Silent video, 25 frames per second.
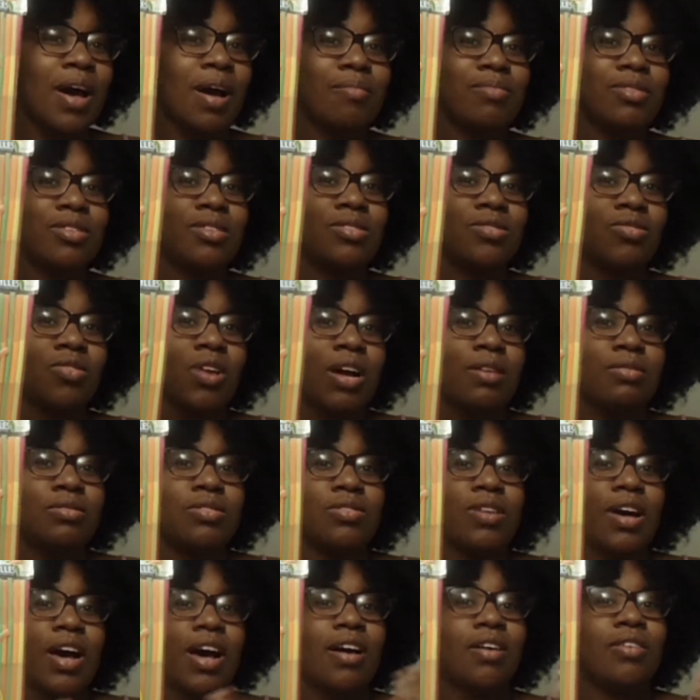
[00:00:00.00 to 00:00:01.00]
I'm subscribed
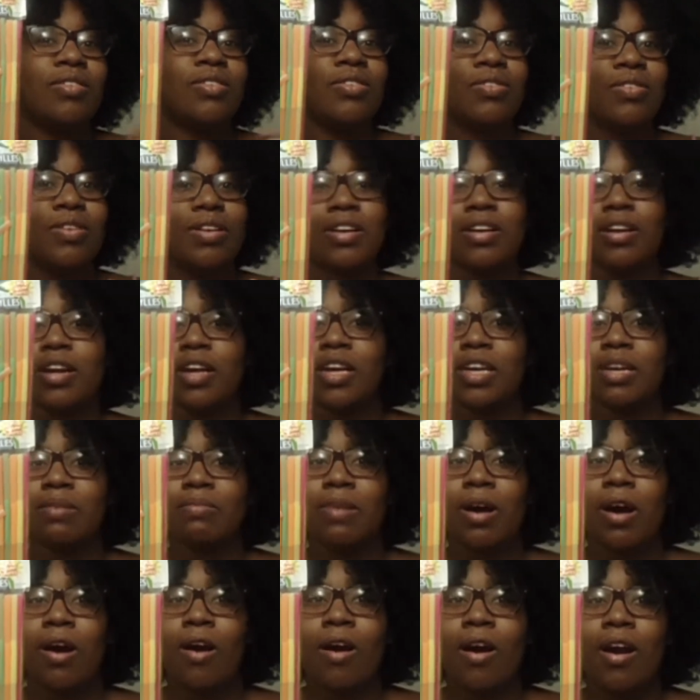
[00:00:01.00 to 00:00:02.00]
to. I don't know her name
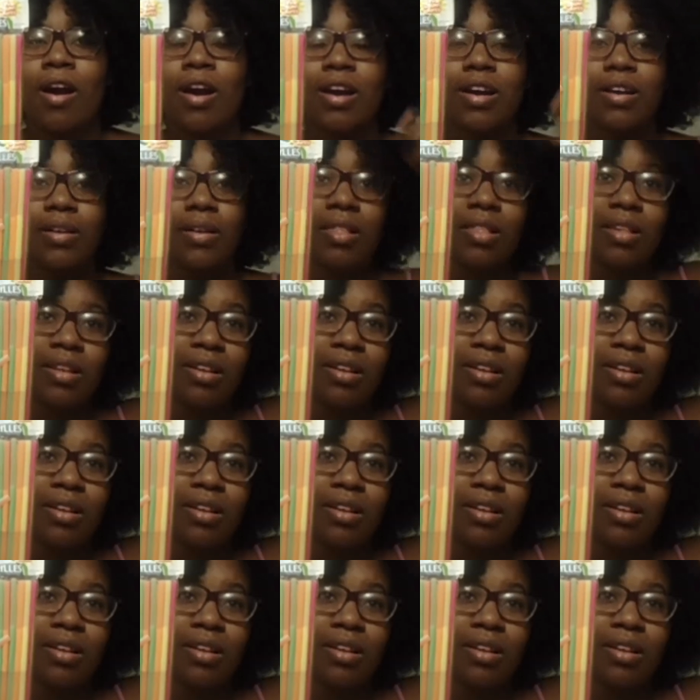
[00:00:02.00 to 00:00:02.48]
by heart,